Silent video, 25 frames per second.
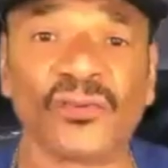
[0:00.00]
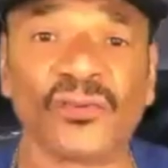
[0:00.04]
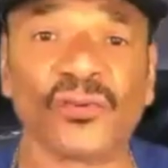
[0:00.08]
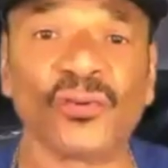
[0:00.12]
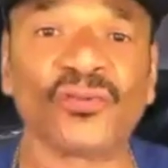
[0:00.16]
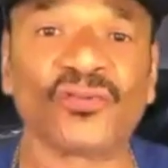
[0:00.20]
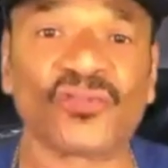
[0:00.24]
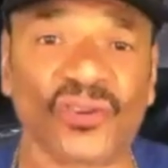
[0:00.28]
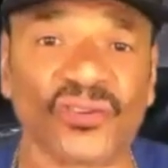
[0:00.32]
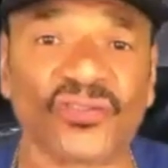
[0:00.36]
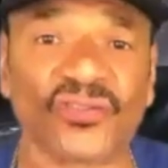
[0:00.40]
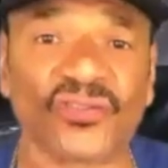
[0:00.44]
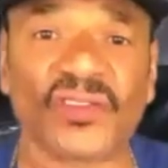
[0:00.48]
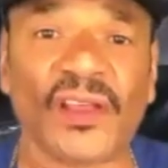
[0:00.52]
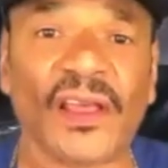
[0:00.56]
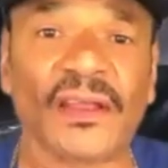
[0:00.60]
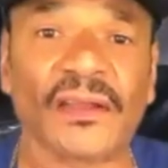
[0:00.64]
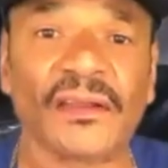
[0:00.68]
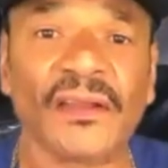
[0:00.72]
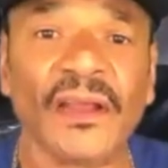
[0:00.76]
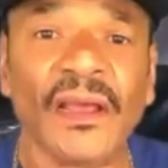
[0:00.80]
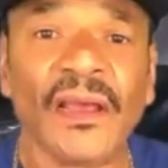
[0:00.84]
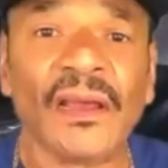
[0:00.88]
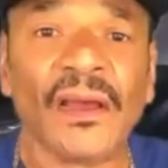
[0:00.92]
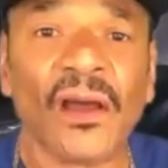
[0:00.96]
You just
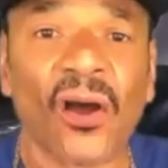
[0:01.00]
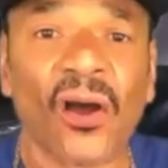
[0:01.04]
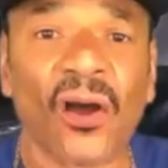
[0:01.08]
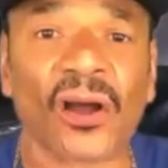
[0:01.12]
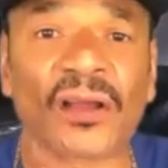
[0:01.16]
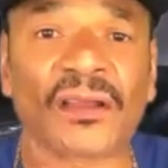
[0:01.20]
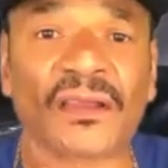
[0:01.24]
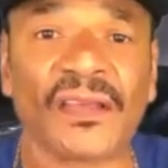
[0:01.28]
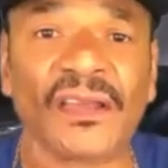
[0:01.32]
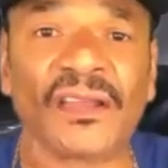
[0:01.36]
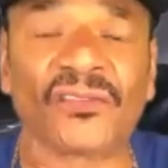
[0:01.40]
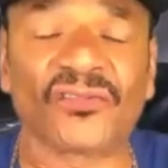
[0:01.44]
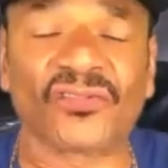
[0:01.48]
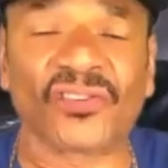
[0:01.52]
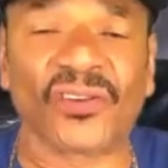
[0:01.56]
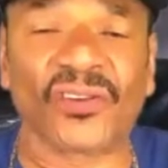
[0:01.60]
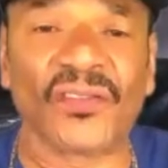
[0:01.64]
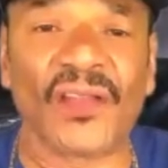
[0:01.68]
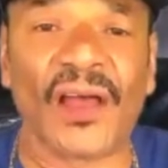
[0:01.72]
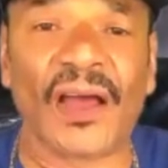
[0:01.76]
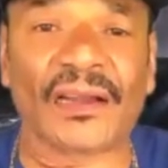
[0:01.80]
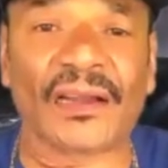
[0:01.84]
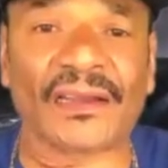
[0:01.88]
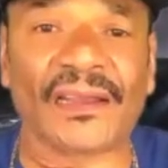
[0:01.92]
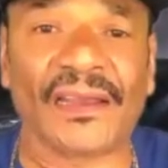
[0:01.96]
said our kids are
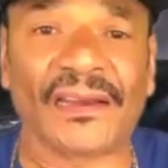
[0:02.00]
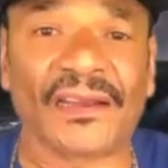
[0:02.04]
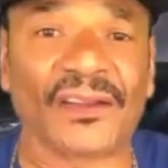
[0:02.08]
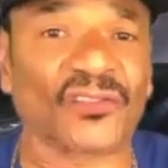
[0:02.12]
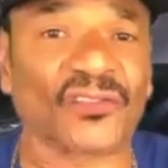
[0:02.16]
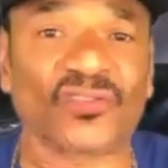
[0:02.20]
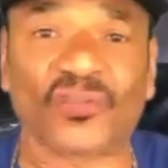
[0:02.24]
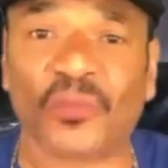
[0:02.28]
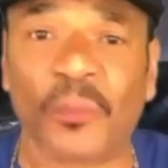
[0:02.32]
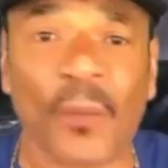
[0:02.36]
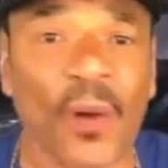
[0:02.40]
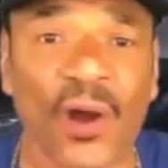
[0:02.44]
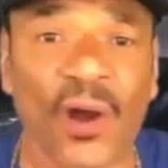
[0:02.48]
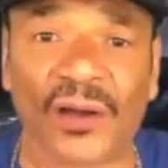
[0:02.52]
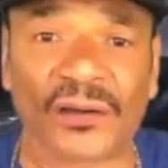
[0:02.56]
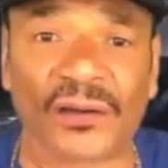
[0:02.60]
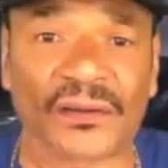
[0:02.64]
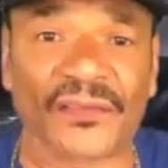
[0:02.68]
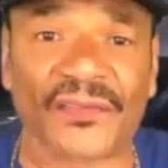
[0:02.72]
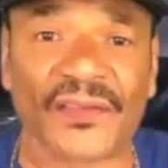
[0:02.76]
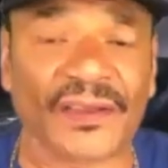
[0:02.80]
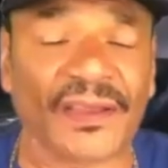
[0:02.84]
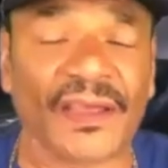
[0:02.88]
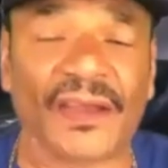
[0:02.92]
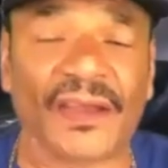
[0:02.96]
not getting
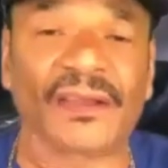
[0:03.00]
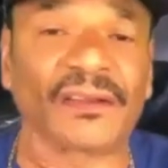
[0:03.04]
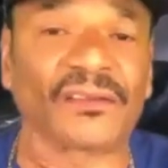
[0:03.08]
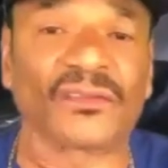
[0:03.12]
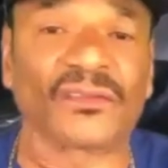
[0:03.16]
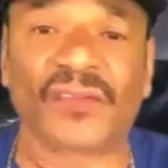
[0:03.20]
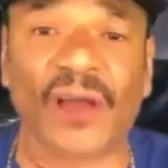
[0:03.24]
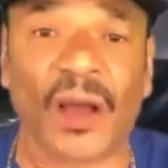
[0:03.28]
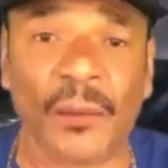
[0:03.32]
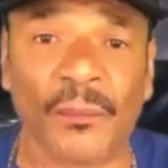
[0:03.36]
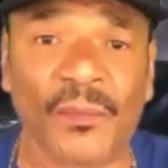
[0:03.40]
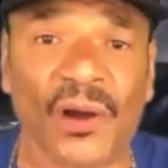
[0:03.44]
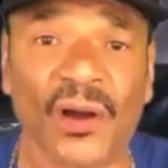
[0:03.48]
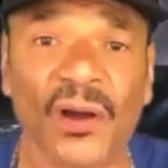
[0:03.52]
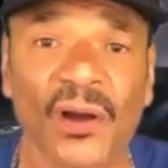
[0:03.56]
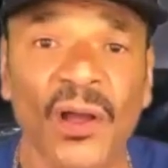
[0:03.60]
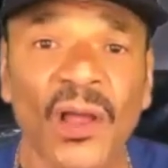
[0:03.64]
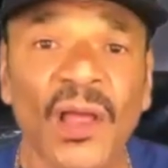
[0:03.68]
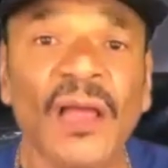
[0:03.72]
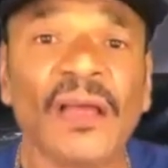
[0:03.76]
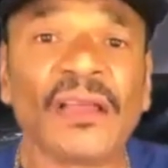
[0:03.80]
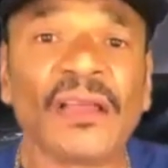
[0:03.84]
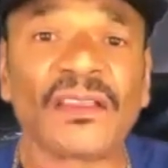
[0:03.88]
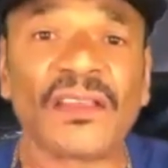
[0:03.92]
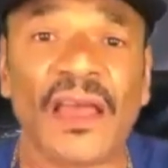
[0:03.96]
smarter; they're getting dumber.
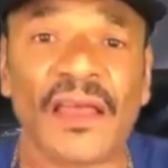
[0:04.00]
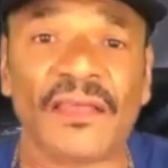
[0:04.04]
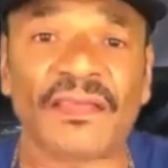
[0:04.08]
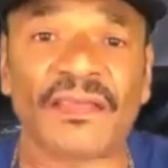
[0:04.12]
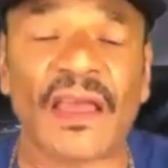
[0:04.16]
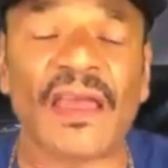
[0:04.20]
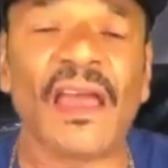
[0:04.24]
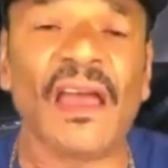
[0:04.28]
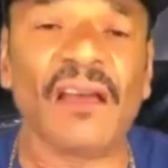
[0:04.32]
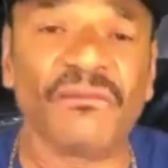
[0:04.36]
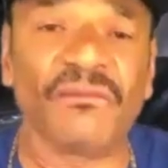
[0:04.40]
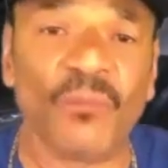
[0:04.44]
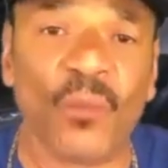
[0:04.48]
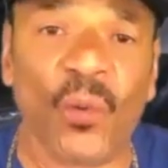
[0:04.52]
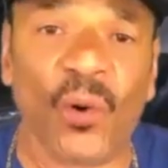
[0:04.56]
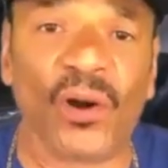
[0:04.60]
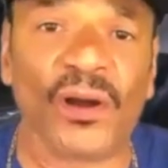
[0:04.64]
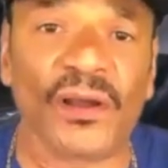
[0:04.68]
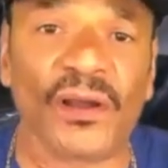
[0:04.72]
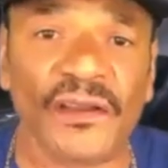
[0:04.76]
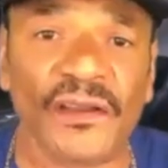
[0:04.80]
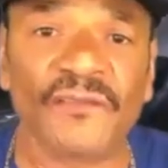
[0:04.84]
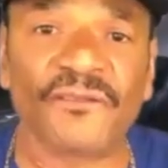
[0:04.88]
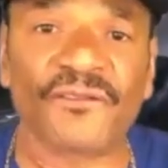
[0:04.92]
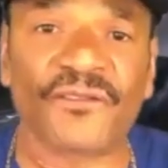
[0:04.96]
Yet they have
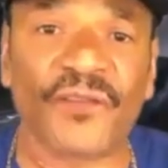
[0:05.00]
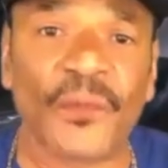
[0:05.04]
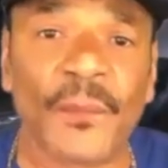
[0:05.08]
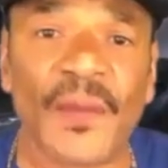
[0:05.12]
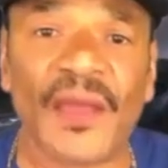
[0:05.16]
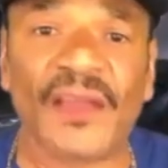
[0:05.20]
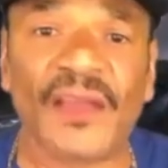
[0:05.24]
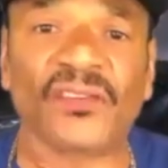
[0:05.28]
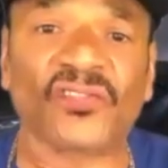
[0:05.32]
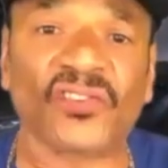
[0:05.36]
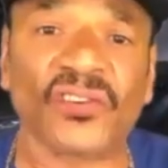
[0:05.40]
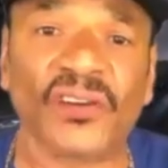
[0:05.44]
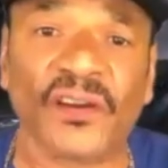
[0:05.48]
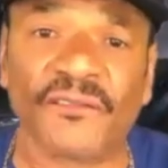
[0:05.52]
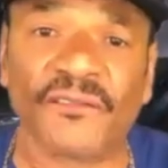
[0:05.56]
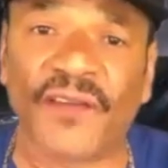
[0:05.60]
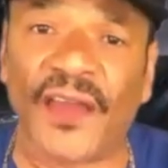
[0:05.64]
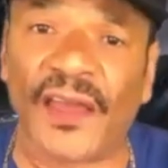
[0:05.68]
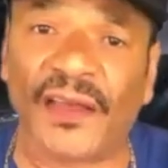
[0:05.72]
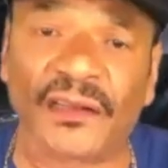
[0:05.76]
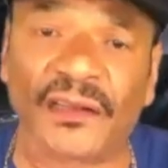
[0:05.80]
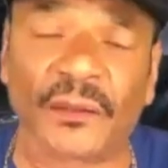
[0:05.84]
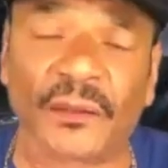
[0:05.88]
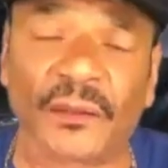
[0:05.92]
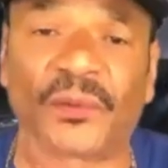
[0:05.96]
more information
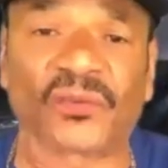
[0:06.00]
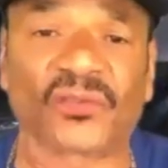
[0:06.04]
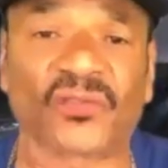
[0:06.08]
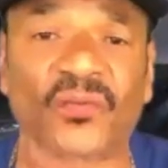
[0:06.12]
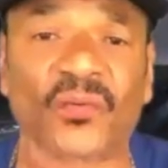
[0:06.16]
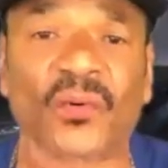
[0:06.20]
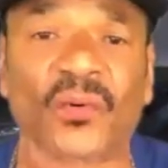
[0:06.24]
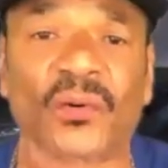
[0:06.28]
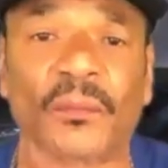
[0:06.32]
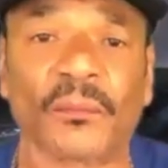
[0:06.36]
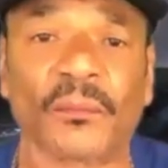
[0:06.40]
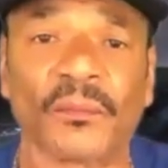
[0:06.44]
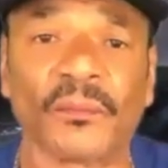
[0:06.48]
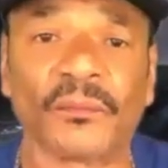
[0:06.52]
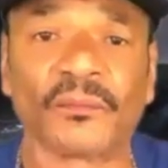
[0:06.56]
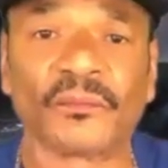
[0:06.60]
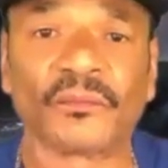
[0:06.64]
available to them.